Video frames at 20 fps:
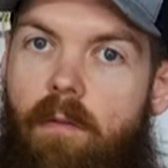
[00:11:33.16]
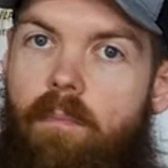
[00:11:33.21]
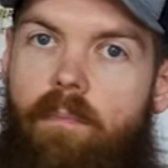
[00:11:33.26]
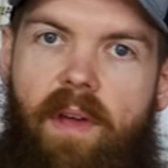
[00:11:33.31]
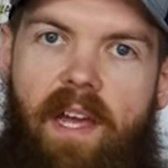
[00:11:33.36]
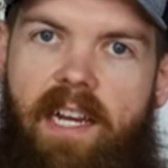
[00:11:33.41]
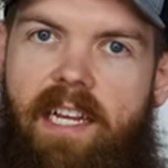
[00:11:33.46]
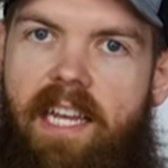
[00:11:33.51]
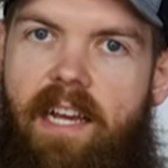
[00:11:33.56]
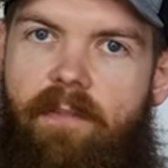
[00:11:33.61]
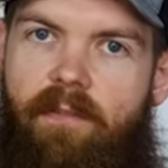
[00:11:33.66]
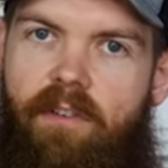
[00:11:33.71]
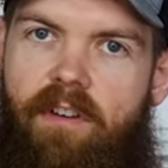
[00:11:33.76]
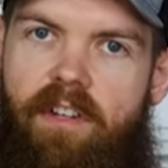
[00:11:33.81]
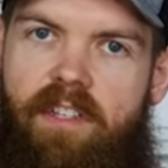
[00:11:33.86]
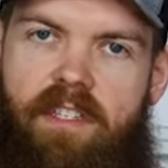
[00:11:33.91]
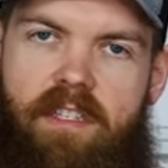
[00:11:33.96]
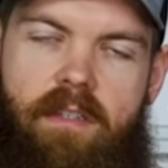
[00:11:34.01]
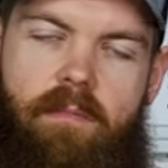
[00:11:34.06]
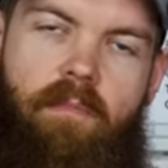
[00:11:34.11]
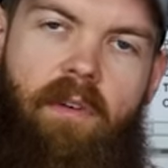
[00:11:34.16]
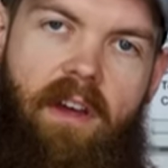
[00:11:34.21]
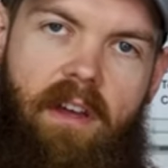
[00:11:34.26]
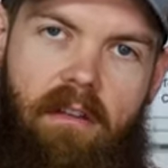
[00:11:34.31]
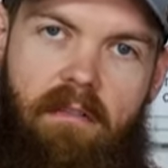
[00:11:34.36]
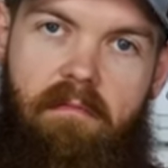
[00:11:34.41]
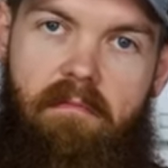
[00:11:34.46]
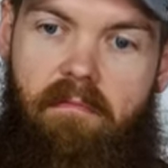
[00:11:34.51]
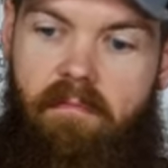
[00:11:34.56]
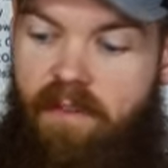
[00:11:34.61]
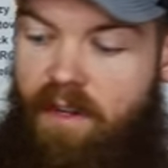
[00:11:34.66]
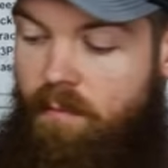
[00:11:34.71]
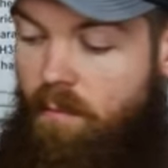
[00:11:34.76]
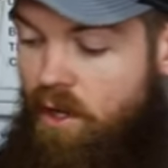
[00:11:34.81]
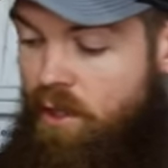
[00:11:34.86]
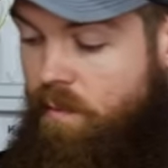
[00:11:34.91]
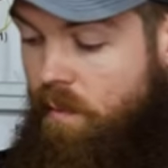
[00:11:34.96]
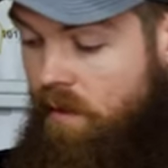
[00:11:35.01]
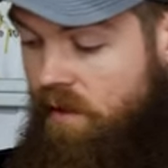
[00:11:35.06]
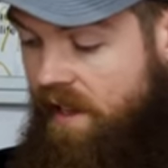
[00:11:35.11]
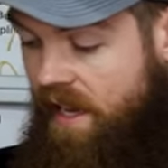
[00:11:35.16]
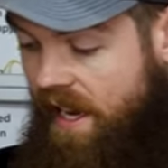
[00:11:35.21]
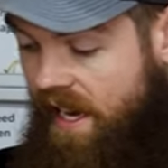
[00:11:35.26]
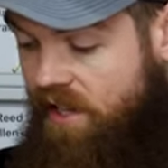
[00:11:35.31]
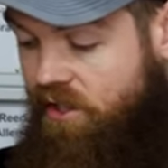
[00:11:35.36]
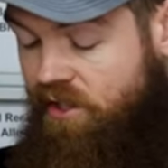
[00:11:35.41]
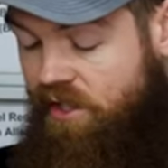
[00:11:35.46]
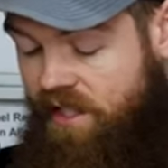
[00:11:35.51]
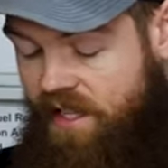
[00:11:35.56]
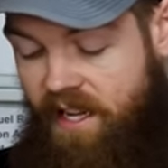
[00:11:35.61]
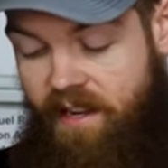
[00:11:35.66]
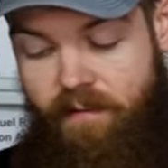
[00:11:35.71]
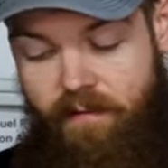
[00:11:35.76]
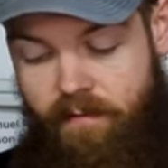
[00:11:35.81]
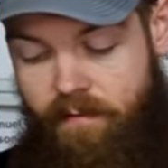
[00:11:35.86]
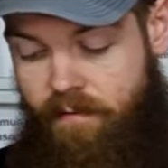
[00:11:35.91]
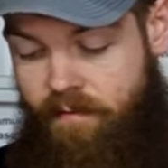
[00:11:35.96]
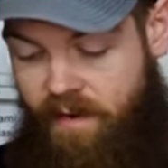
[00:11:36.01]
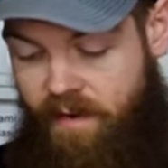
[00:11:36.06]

a big difference, but for the most part, they actually did